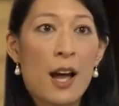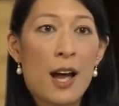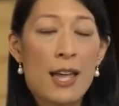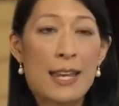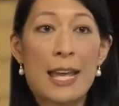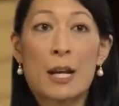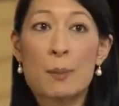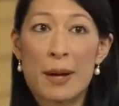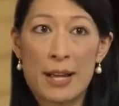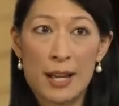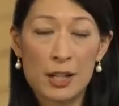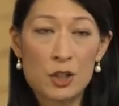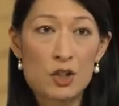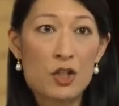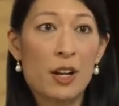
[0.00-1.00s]
an
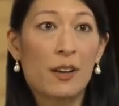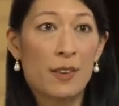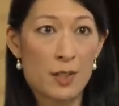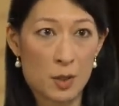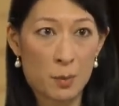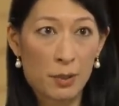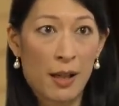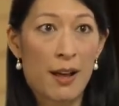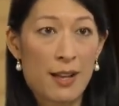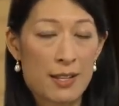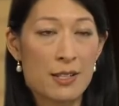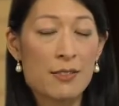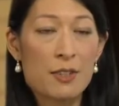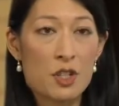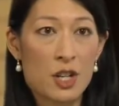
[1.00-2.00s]
antibiotic gel that's applied
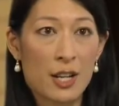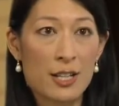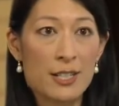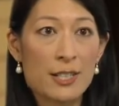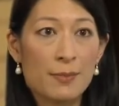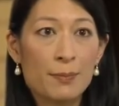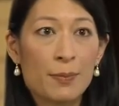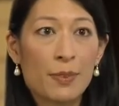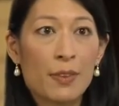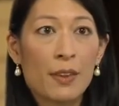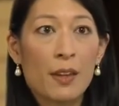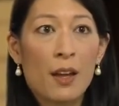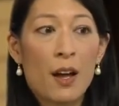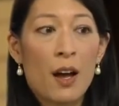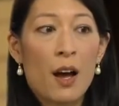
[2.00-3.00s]
in the vagina.
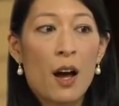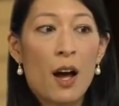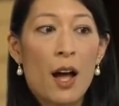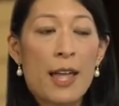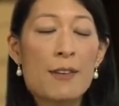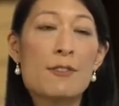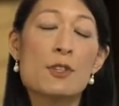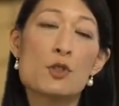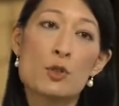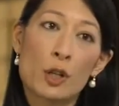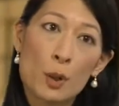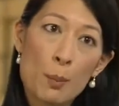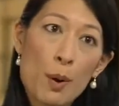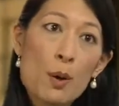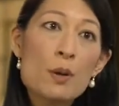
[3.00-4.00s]
If it's
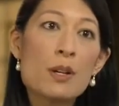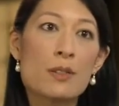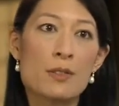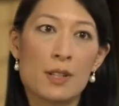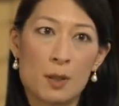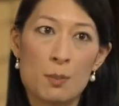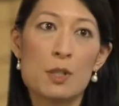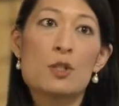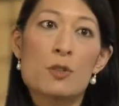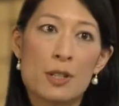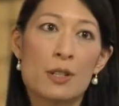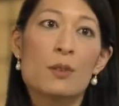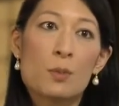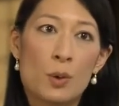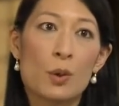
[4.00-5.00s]
trichomonas, it can be
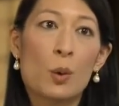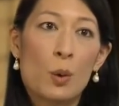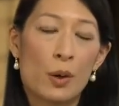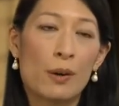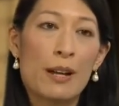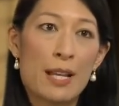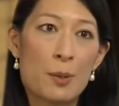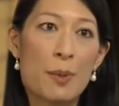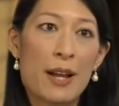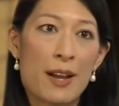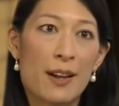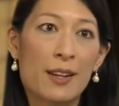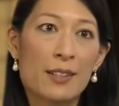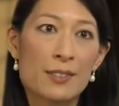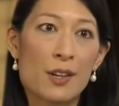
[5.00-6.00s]
treated with oral
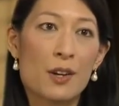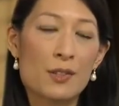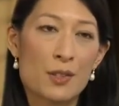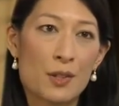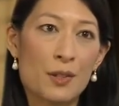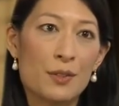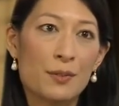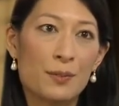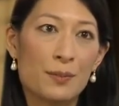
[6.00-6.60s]
antibiotics also.